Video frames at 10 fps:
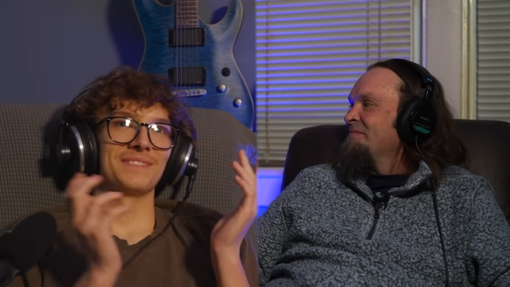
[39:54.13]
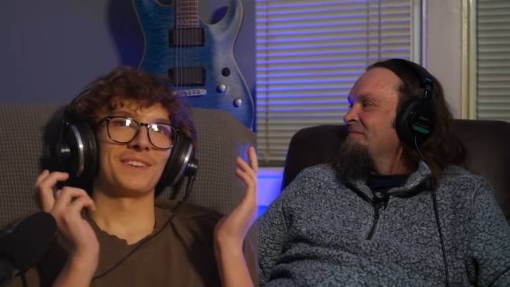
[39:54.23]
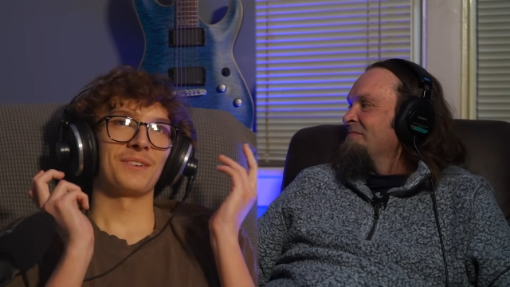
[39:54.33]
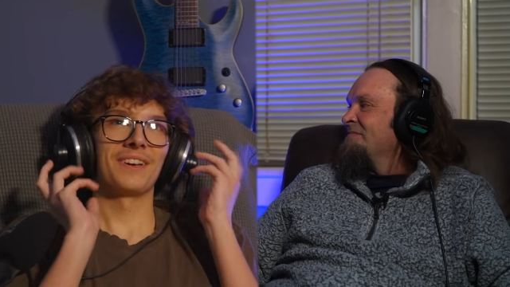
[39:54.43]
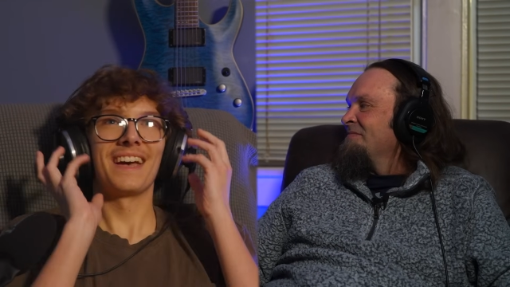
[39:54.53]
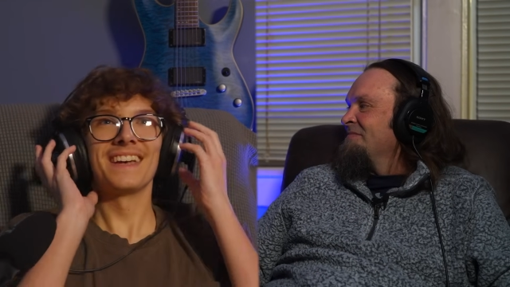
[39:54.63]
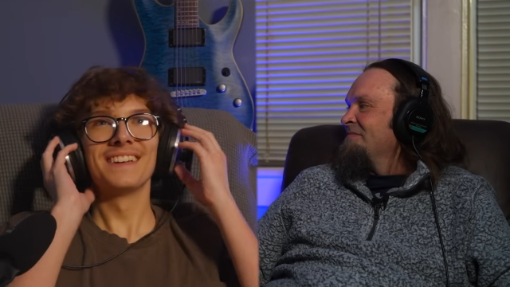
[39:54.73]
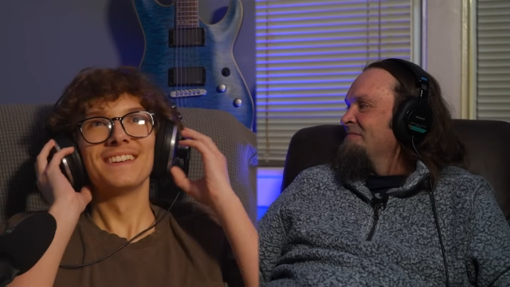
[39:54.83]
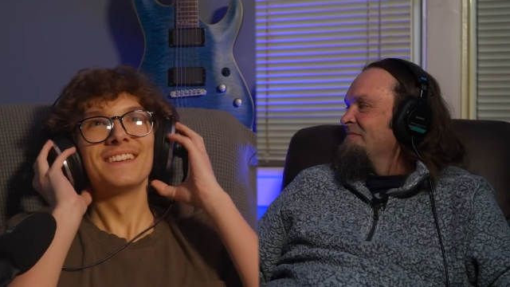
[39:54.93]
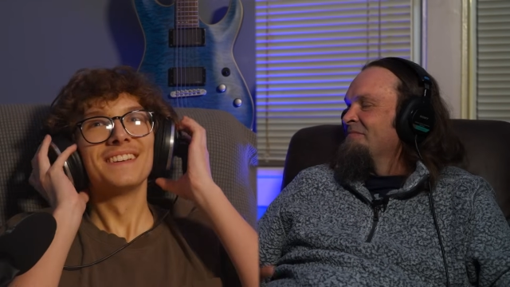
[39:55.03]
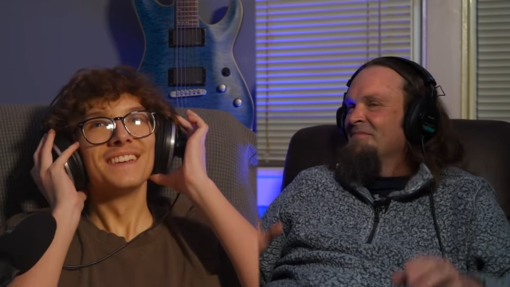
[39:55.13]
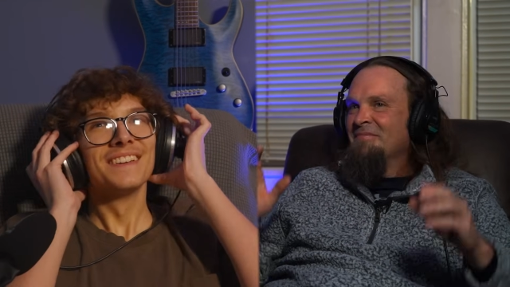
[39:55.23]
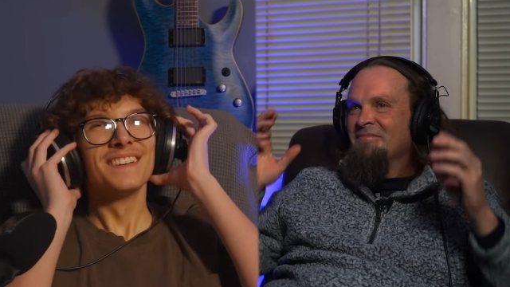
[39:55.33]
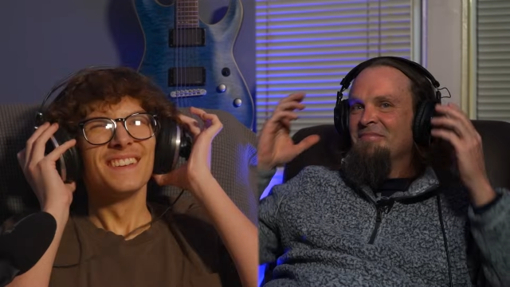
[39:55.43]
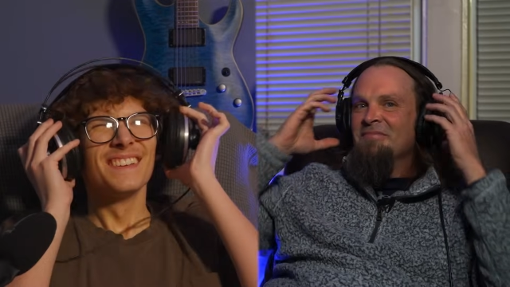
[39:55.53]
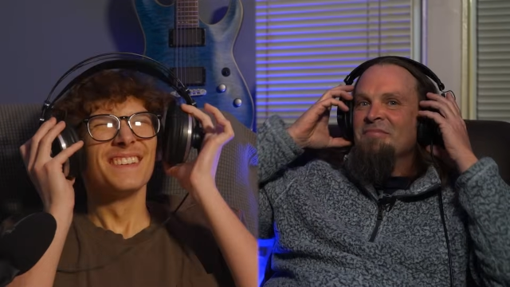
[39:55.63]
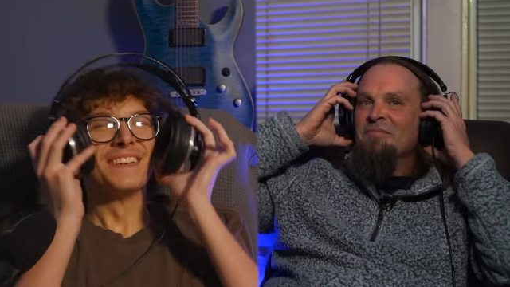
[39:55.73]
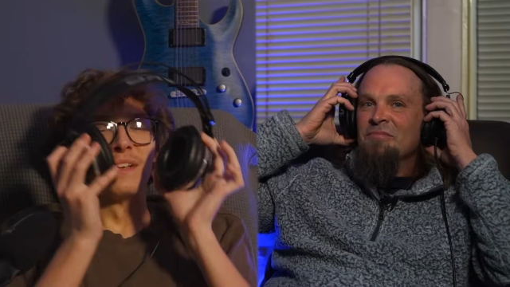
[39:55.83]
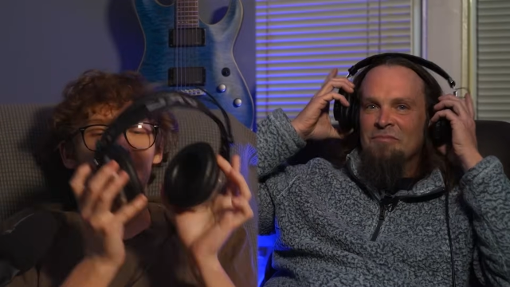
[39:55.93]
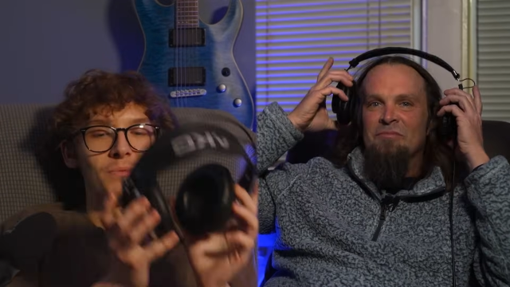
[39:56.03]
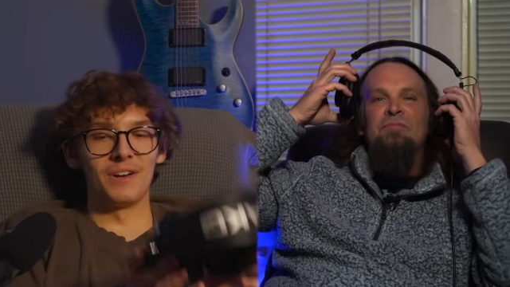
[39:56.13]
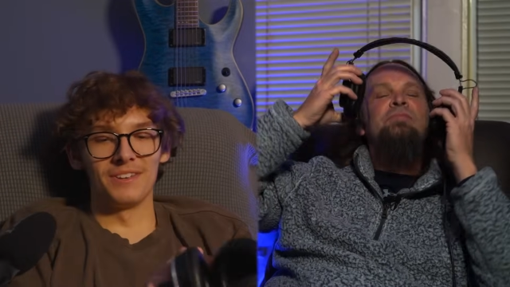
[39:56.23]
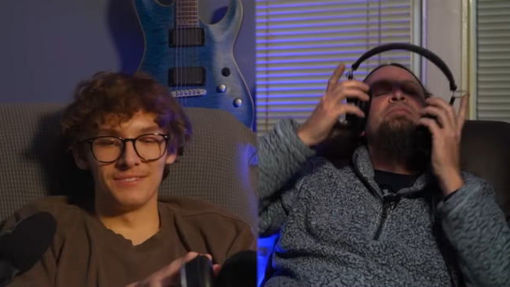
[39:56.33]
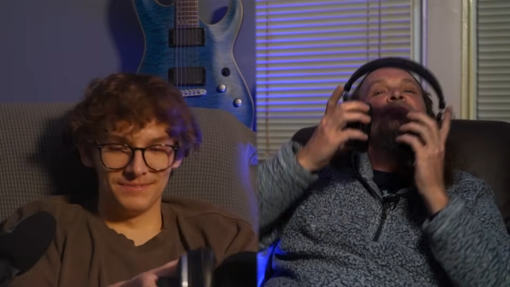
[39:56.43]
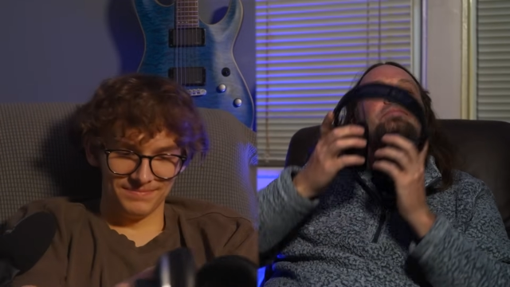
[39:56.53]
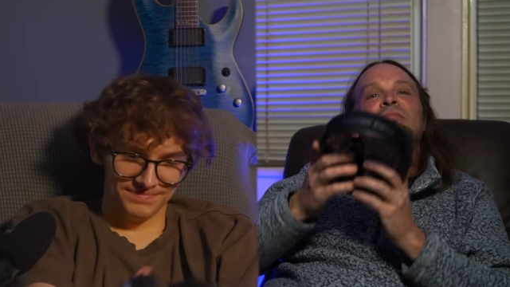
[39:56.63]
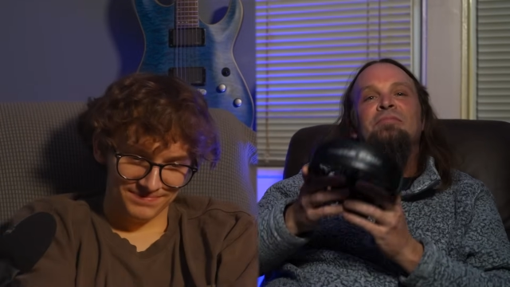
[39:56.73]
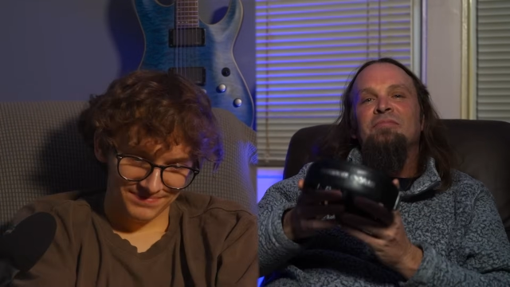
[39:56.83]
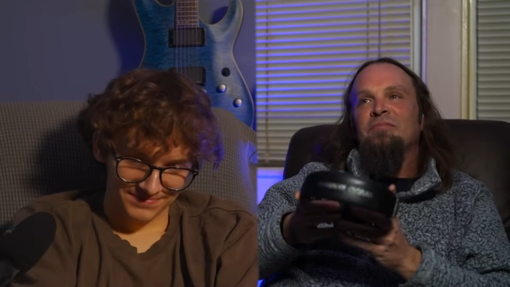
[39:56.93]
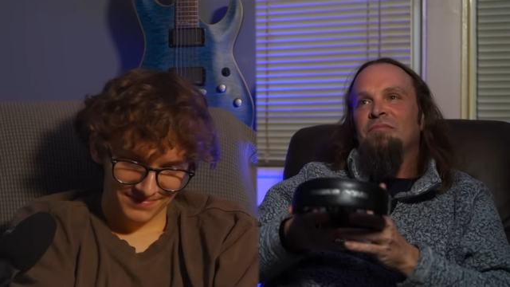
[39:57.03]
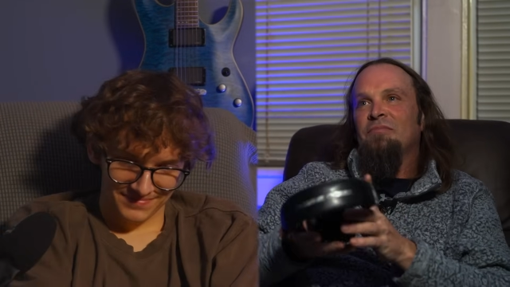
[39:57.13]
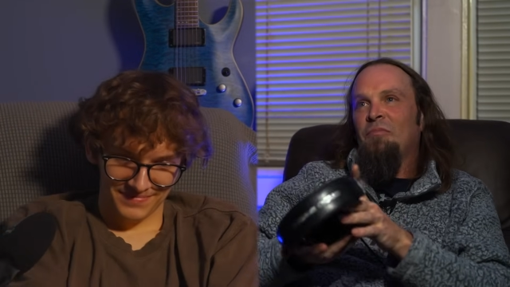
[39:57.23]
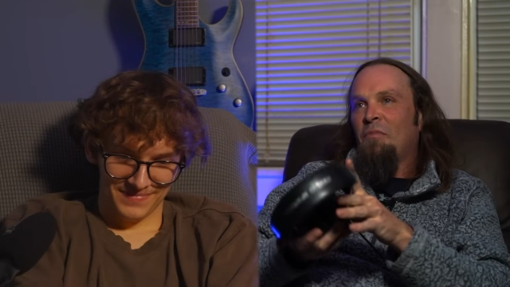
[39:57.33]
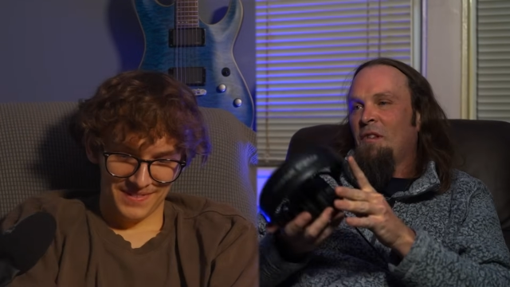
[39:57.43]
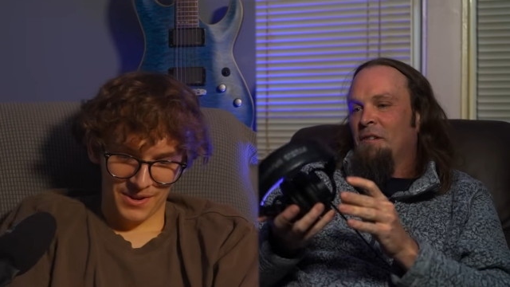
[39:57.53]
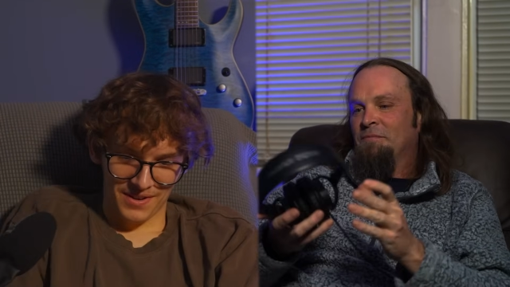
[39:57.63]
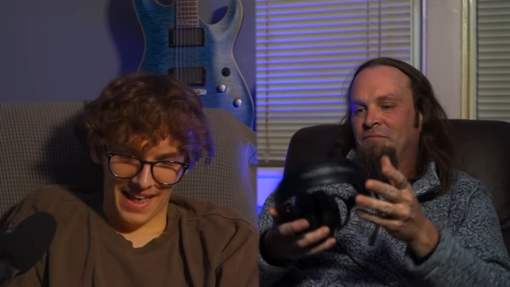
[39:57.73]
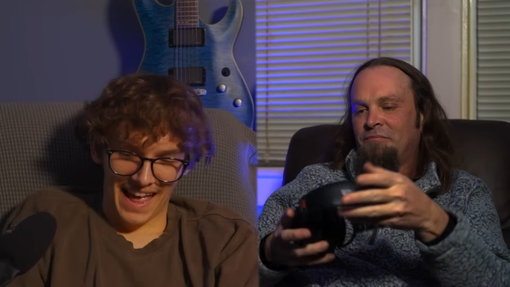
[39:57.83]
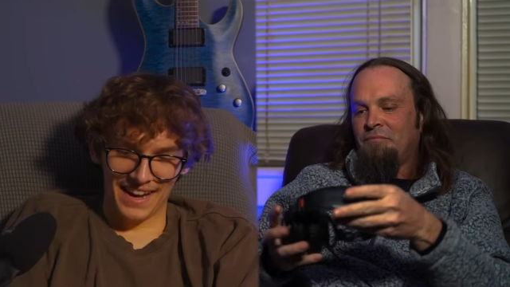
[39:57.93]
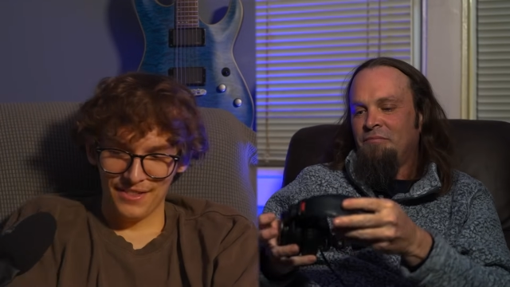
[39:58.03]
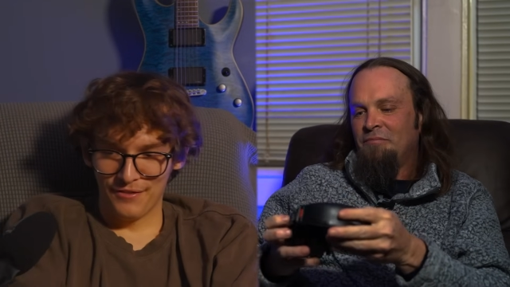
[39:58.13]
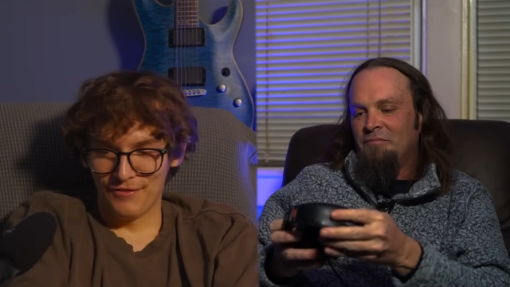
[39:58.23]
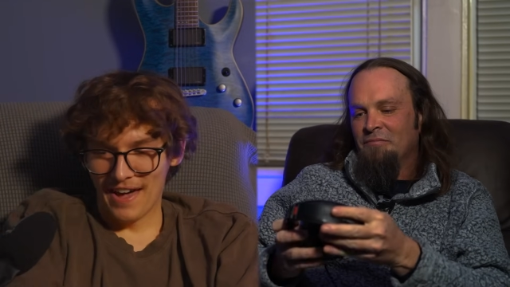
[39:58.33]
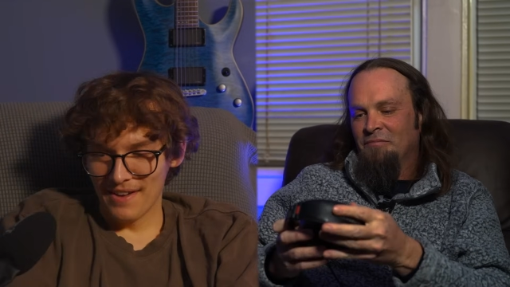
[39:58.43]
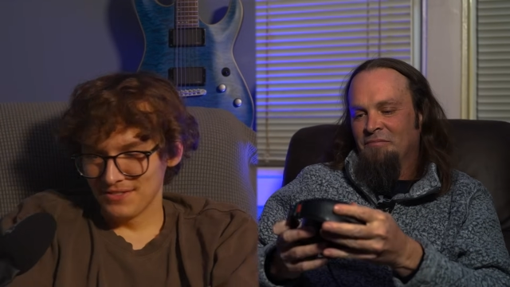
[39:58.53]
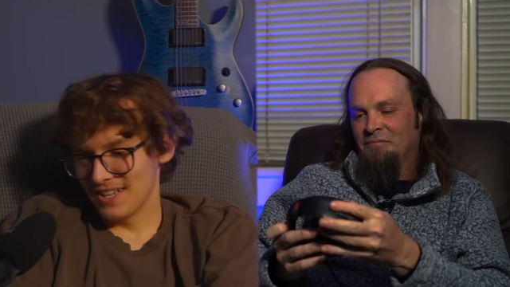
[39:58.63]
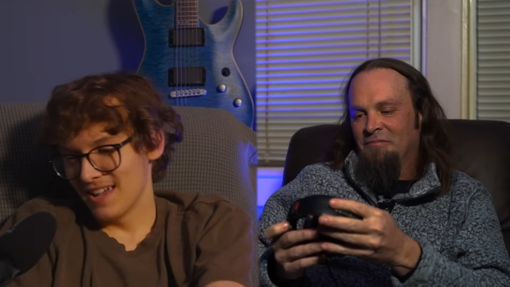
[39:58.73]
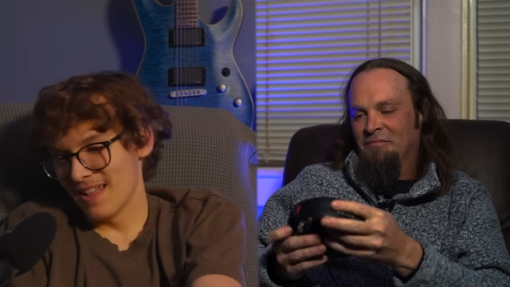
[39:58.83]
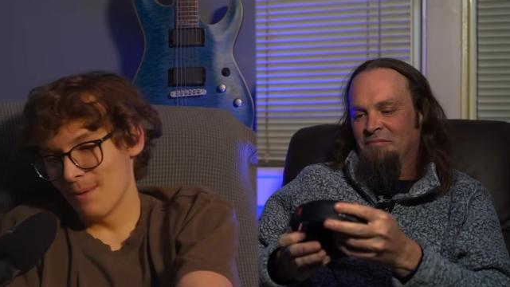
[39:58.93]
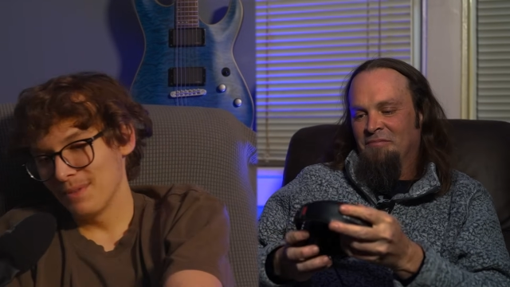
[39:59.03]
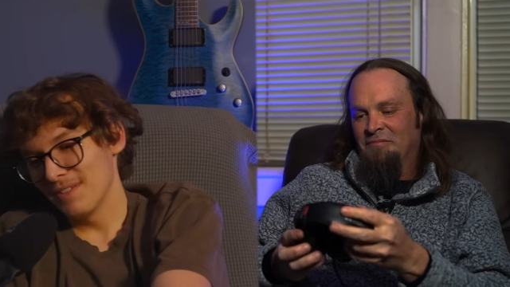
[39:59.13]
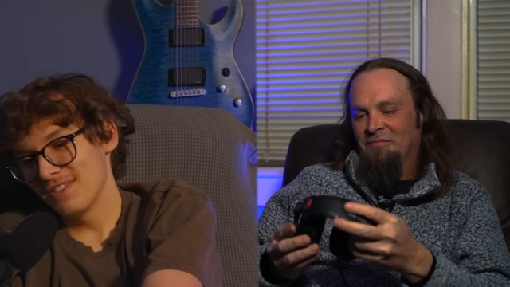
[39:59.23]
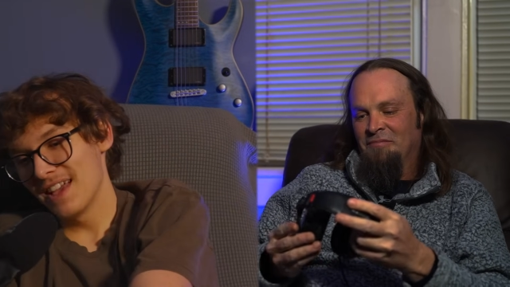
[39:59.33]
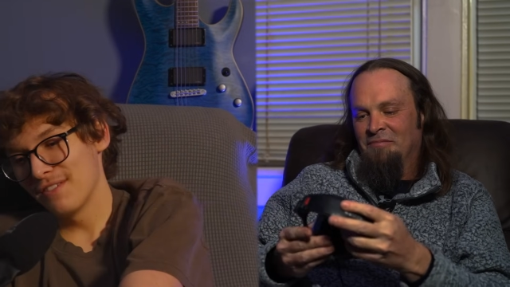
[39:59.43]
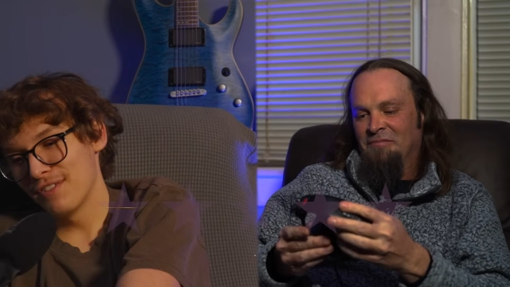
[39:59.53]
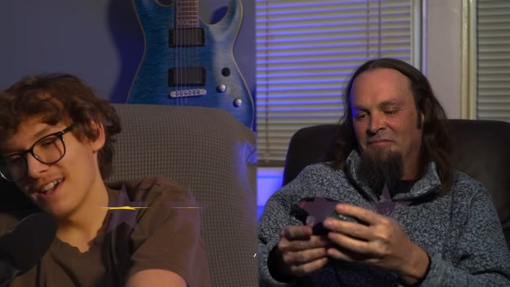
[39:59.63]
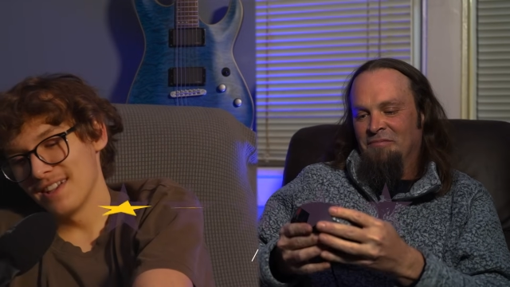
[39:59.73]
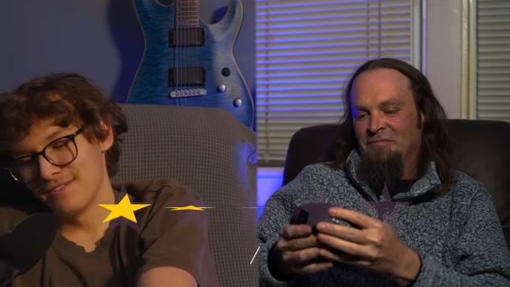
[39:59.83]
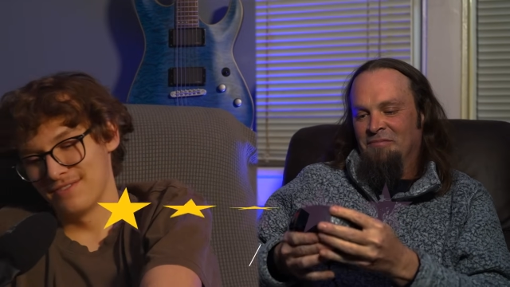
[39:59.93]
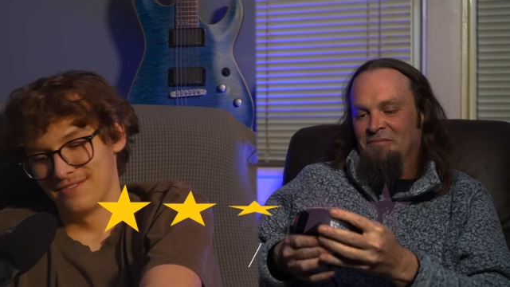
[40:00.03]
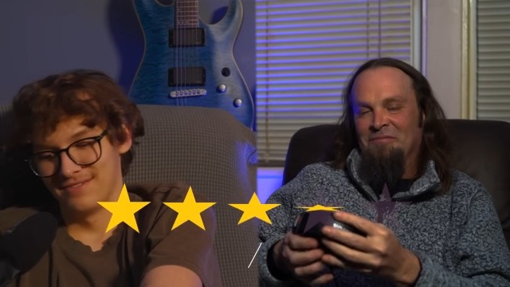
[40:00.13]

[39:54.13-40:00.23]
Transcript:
Speaker 1: Okay. Well, uh, out of the five scale, I'm giving that a five.